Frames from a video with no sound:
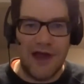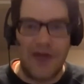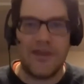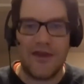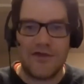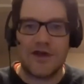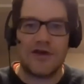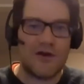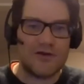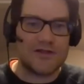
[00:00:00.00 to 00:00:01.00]
And then if you can
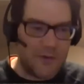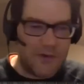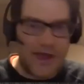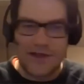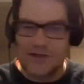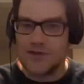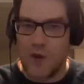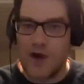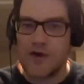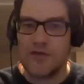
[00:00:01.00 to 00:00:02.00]
go say, well, that's just
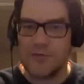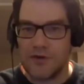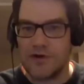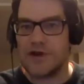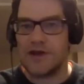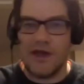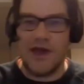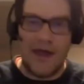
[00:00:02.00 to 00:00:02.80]
one community,